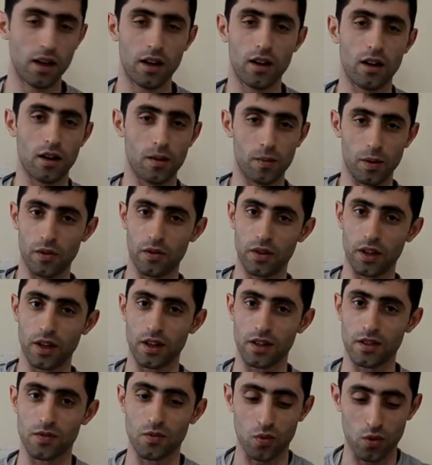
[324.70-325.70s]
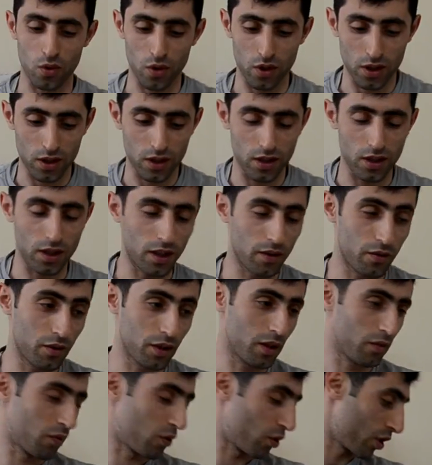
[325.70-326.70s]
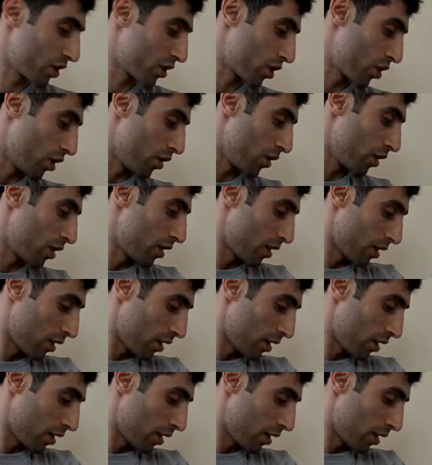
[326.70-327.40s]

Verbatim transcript: Hope everything is work, everything works good.